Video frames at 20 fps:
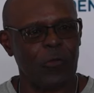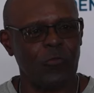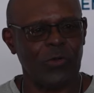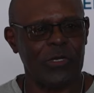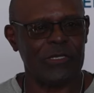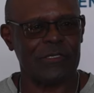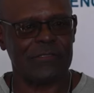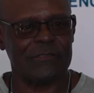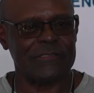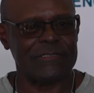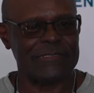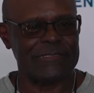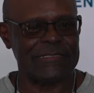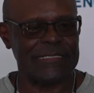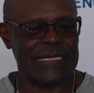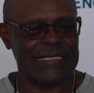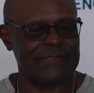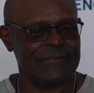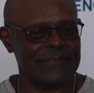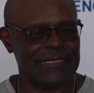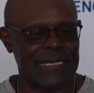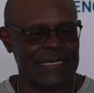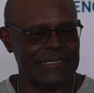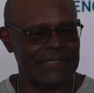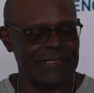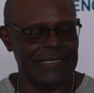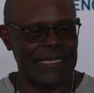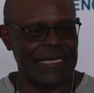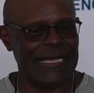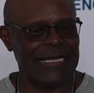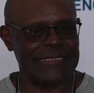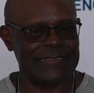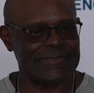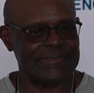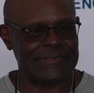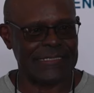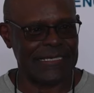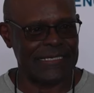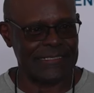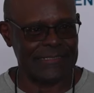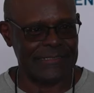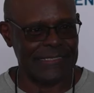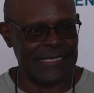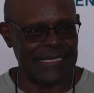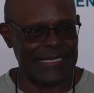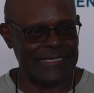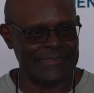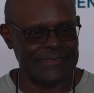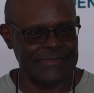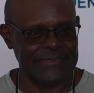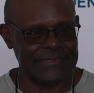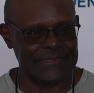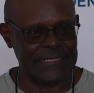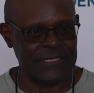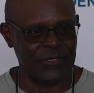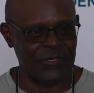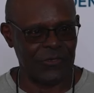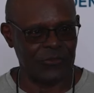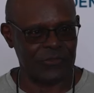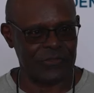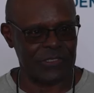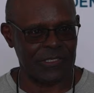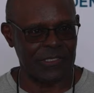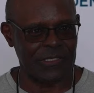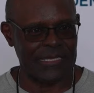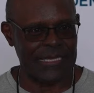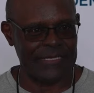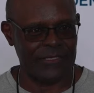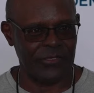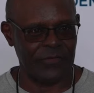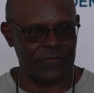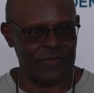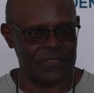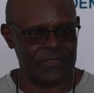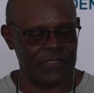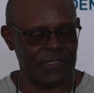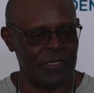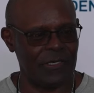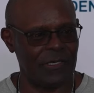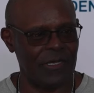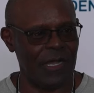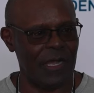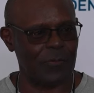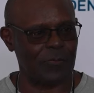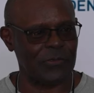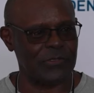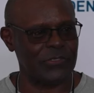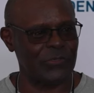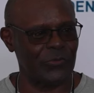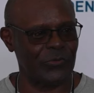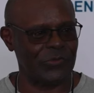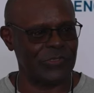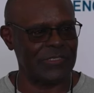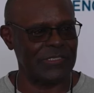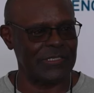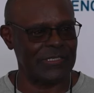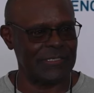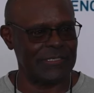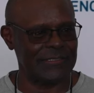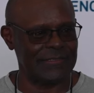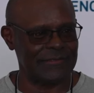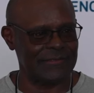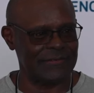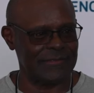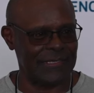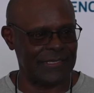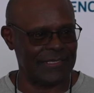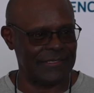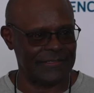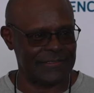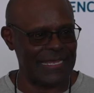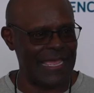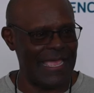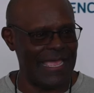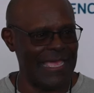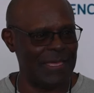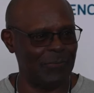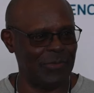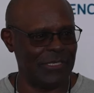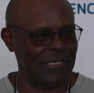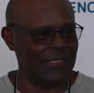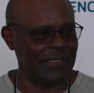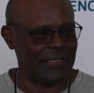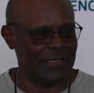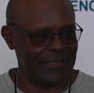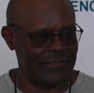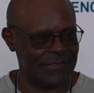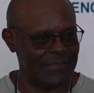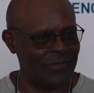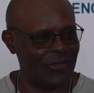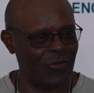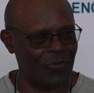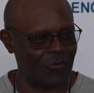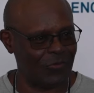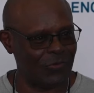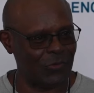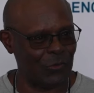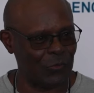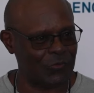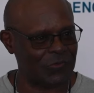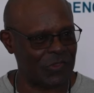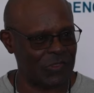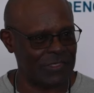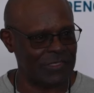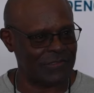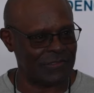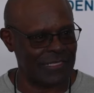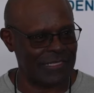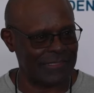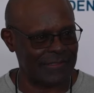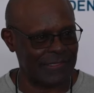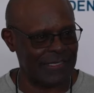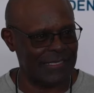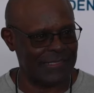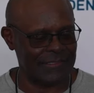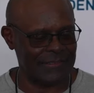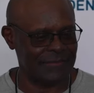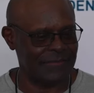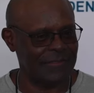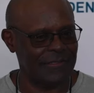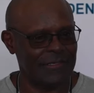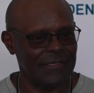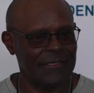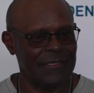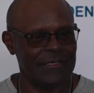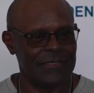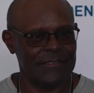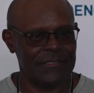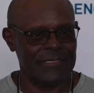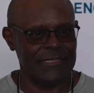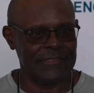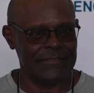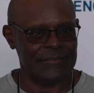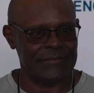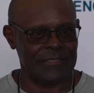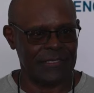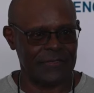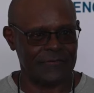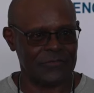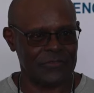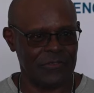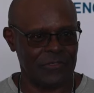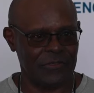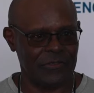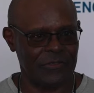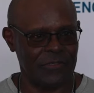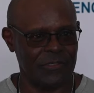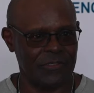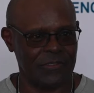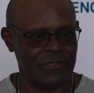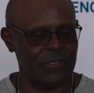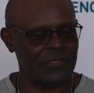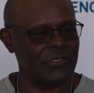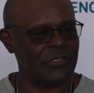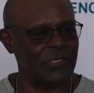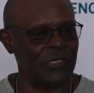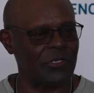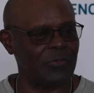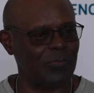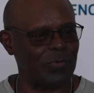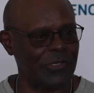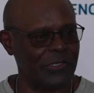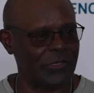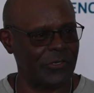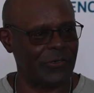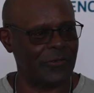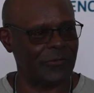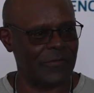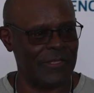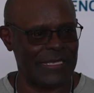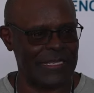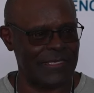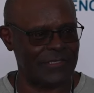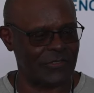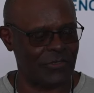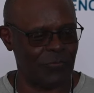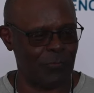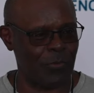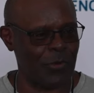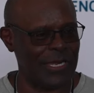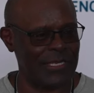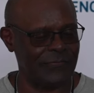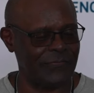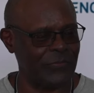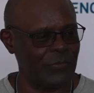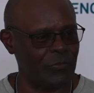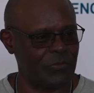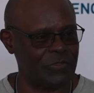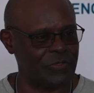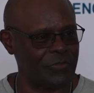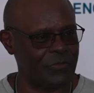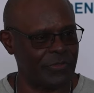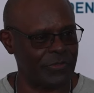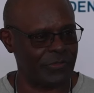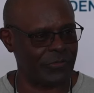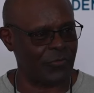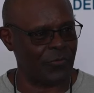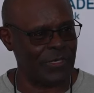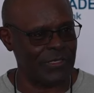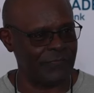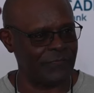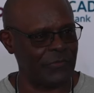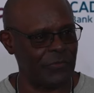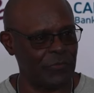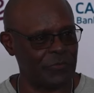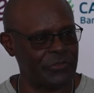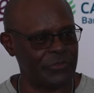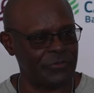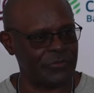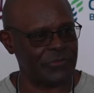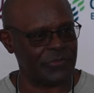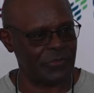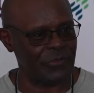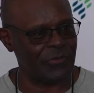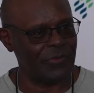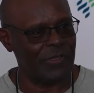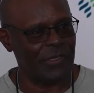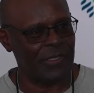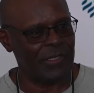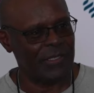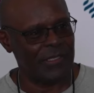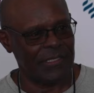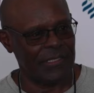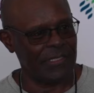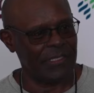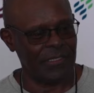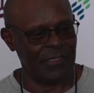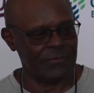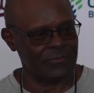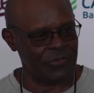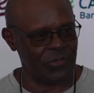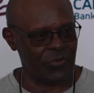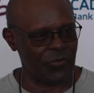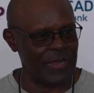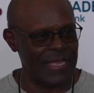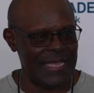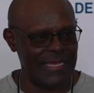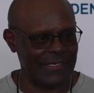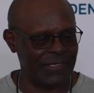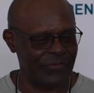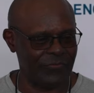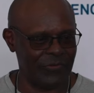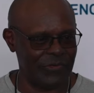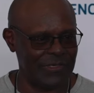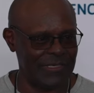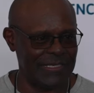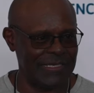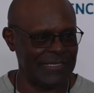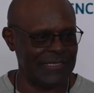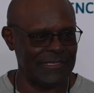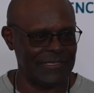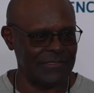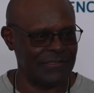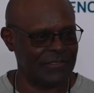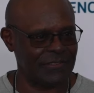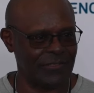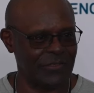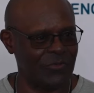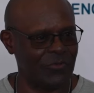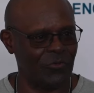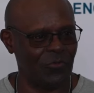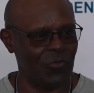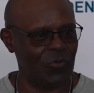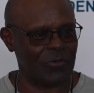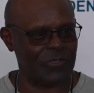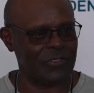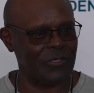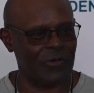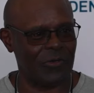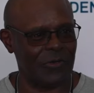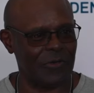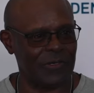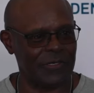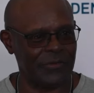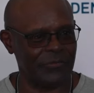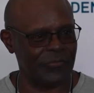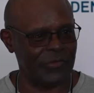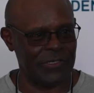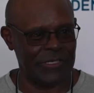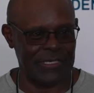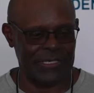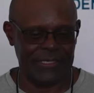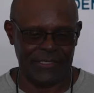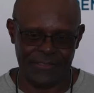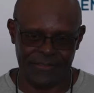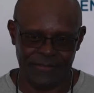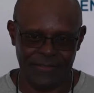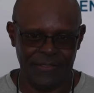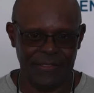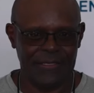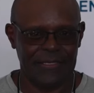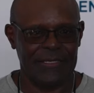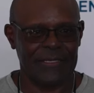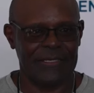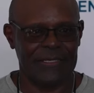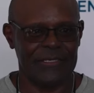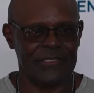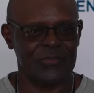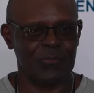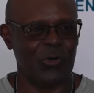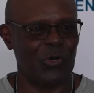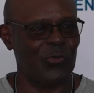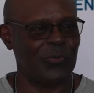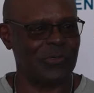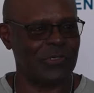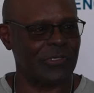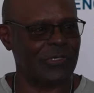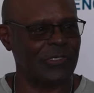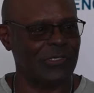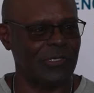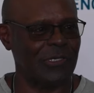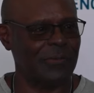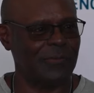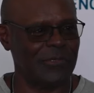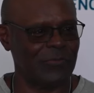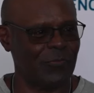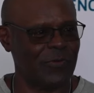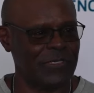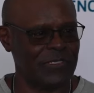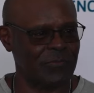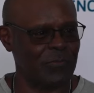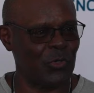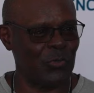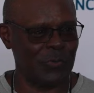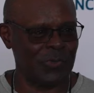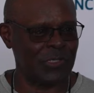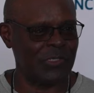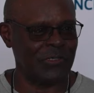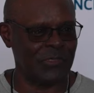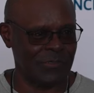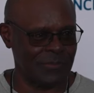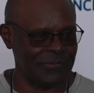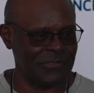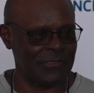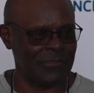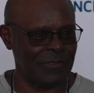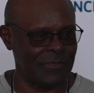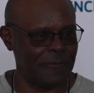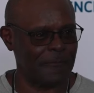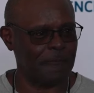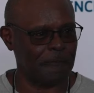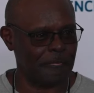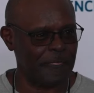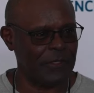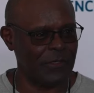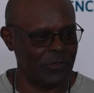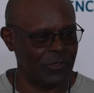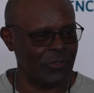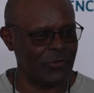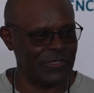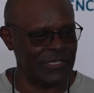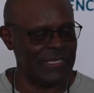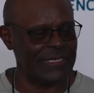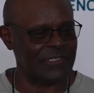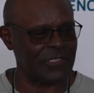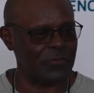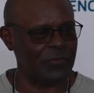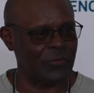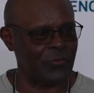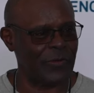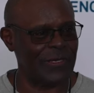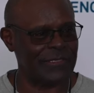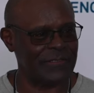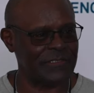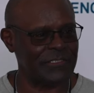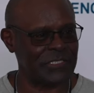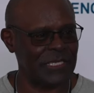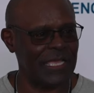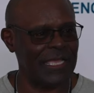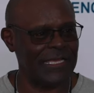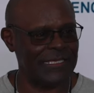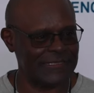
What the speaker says: Well, not a lot. A lot of it's opportunity and timing and all of those things like that. And Seth's a young player that has a bright future and a great future. So he comes to grind every day. He still works hard every day. And his moment will come. And when his moment comes, he has to be ready to shine.